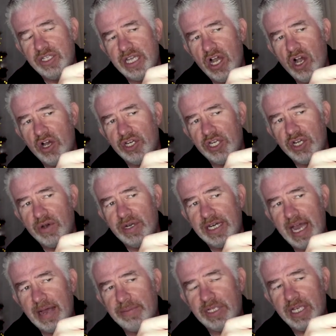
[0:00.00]
the audio
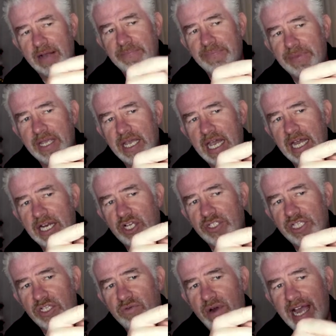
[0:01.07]
adapter. And because
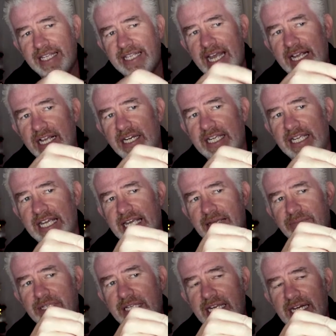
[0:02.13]
it's right angled, it
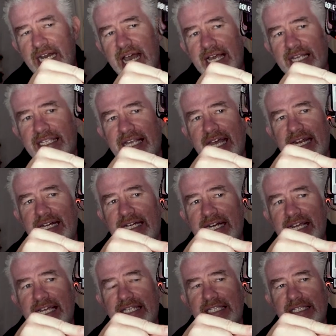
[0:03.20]
keeps it nice and
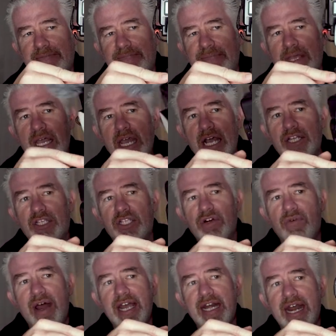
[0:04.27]
neat. And so
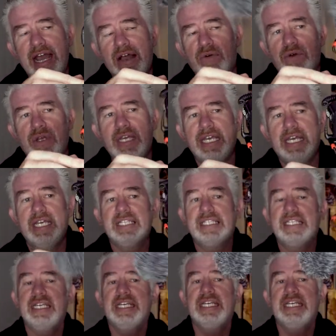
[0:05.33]
right now it